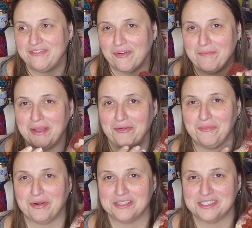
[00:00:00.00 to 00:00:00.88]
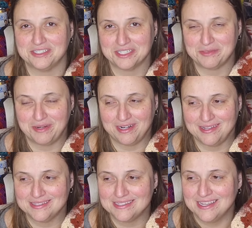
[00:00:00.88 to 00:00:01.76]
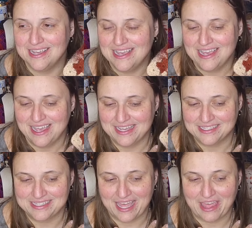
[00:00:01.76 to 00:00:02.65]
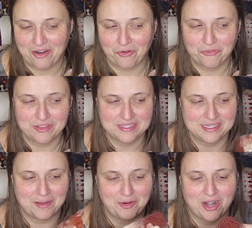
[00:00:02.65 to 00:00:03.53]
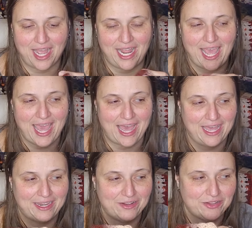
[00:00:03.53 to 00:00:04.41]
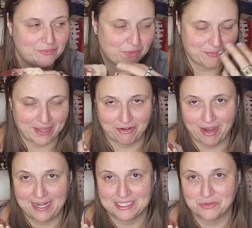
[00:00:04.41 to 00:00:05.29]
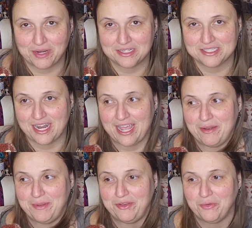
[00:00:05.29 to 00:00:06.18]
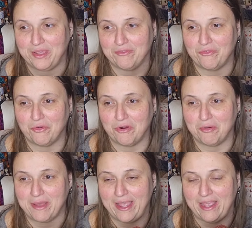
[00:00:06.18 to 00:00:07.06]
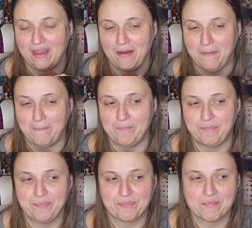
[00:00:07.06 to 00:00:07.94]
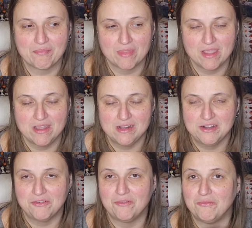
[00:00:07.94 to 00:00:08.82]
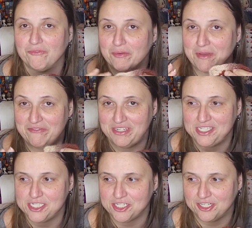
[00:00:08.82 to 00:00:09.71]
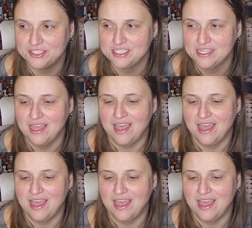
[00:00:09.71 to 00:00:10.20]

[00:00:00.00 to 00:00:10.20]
from my own personal experience is that over the summer I had with my granny squares that I had been doing for my um from my vintage yarns,